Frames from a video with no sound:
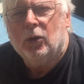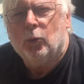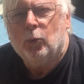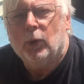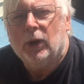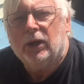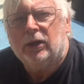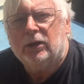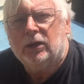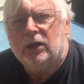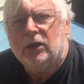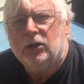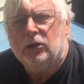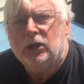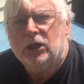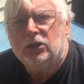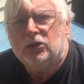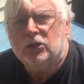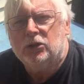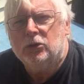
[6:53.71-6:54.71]
when you
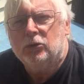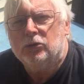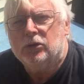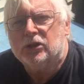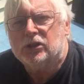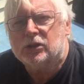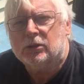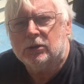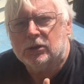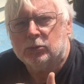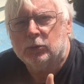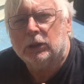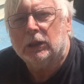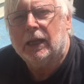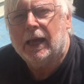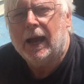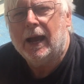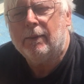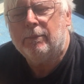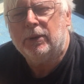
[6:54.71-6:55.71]
need to do this, because
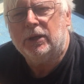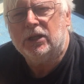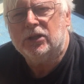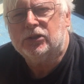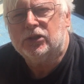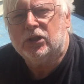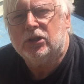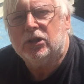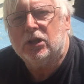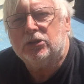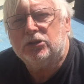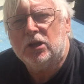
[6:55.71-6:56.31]
what'll happen is that the